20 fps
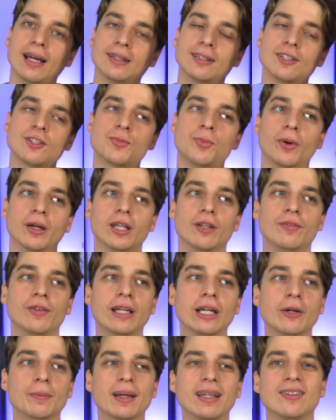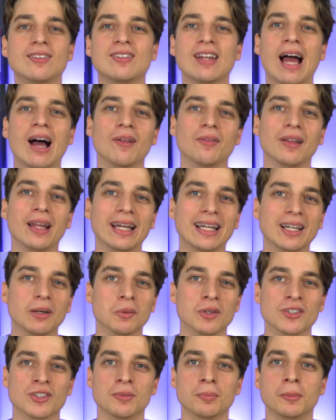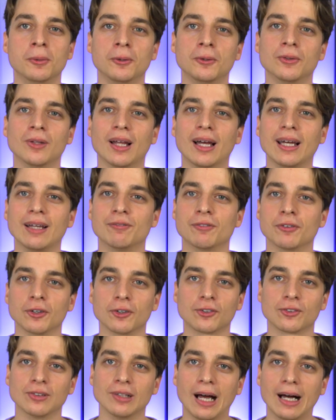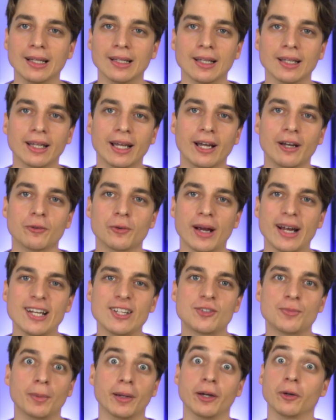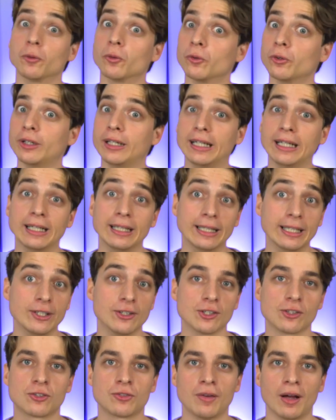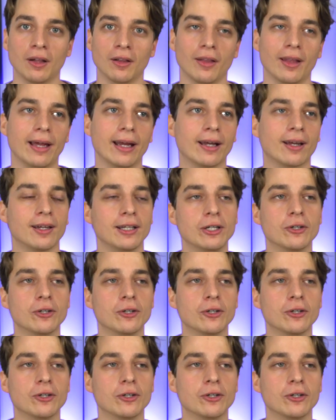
At this point in the video, it may sound like it was a Moonlight versus La La Land race, but it really just felt like